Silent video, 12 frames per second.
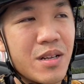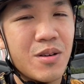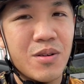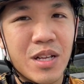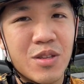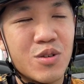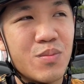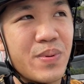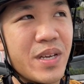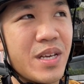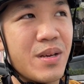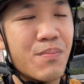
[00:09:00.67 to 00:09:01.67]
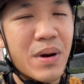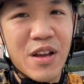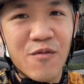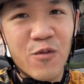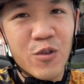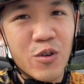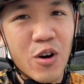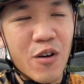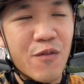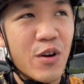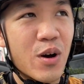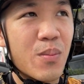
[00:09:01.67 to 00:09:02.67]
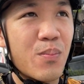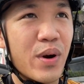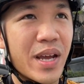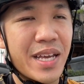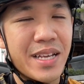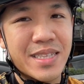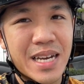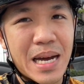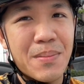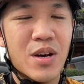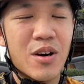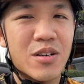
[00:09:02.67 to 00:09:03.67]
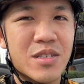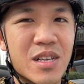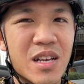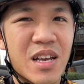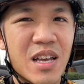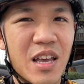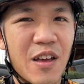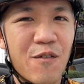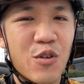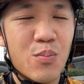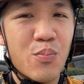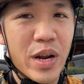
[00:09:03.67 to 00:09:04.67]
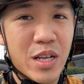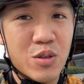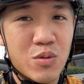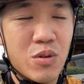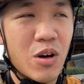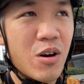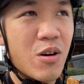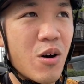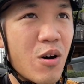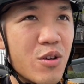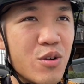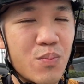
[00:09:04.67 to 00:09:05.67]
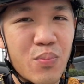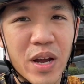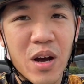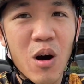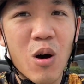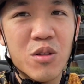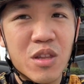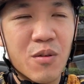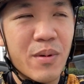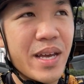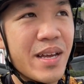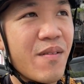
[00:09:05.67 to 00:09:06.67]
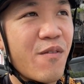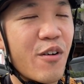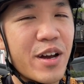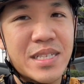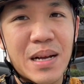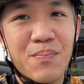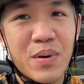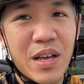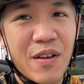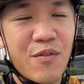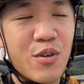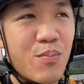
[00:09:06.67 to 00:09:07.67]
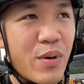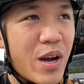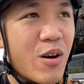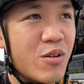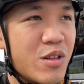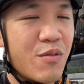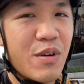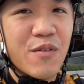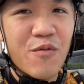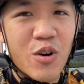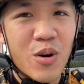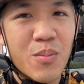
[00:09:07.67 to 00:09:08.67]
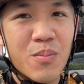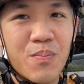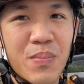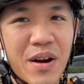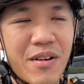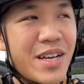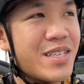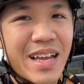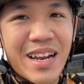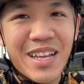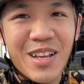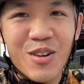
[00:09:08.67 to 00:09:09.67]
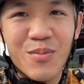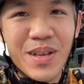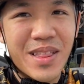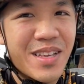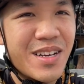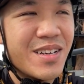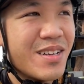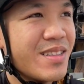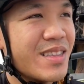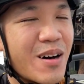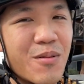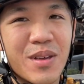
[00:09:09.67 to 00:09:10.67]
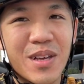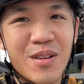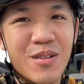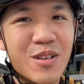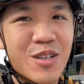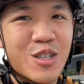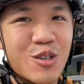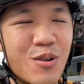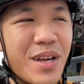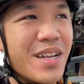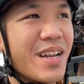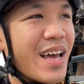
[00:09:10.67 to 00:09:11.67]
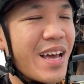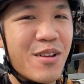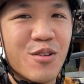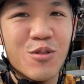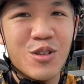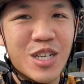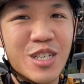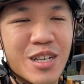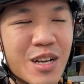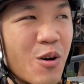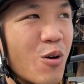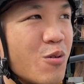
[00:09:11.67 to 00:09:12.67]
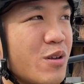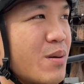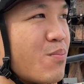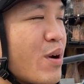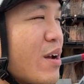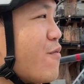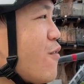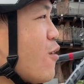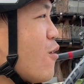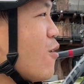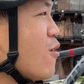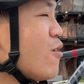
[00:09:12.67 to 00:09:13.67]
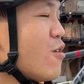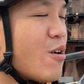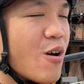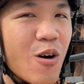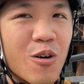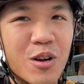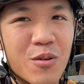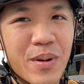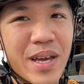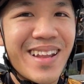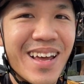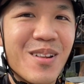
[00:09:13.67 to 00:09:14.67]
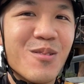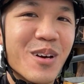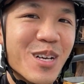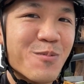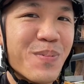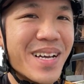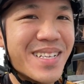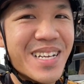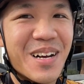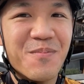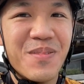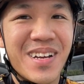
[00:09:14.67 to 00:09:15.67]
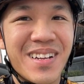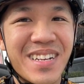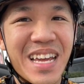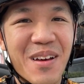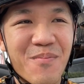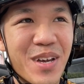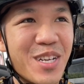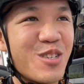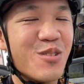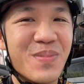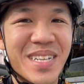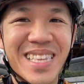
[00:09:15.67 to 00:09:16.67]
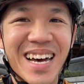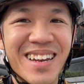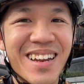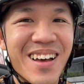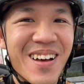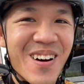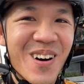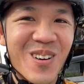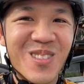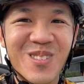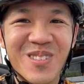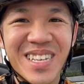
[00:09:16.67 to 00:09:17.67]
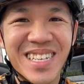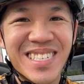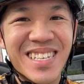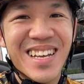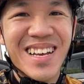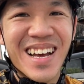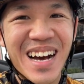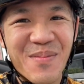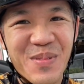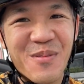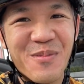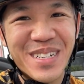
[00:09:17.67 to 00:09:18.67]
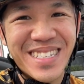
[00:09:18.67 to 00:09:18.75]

you need to be mindful of your braking time, because if you brake too long or you brake all the way, for example, if you brake all the way from Perez 10 km downhill straight and you just hold the brake for all the way, then do expect some damage to be done onto this carbon wheel